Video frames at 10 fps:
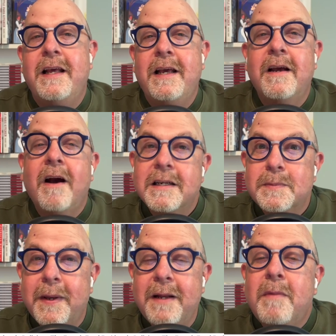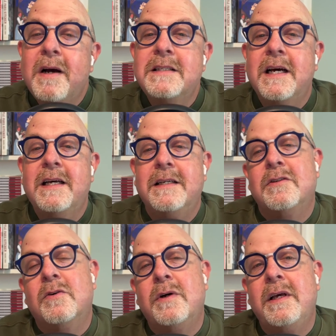here I spend my days
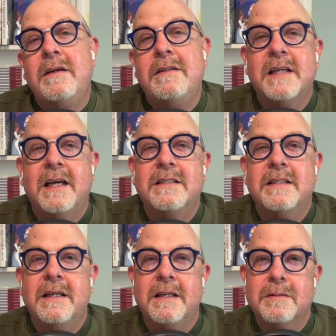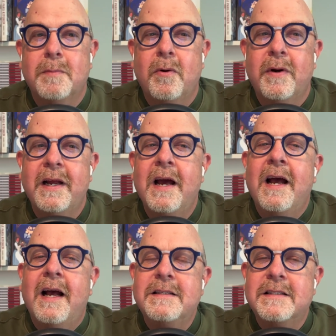cooking, tasting, exploring,
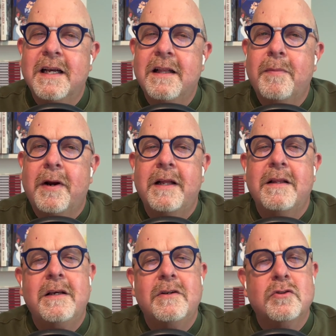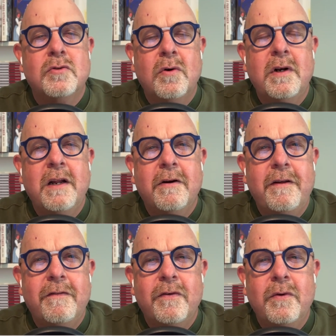and celebrating the extraordinary
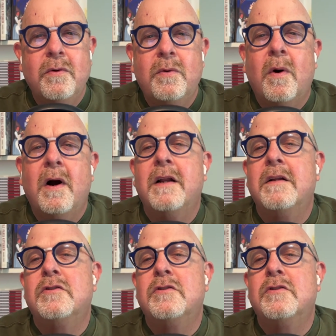food, wine, and